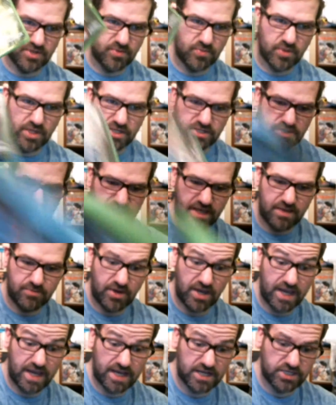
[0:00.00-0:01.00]
pleasure game.
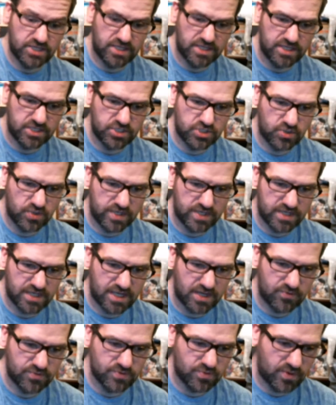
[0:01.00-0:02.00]
I actually enjoyed it.
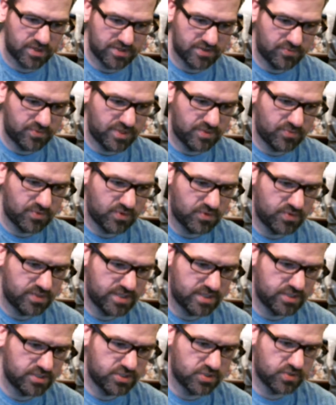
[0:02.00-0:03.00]
I was one of the people who
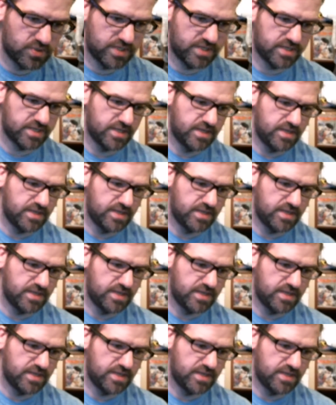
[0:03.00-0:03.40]
did enjoy it.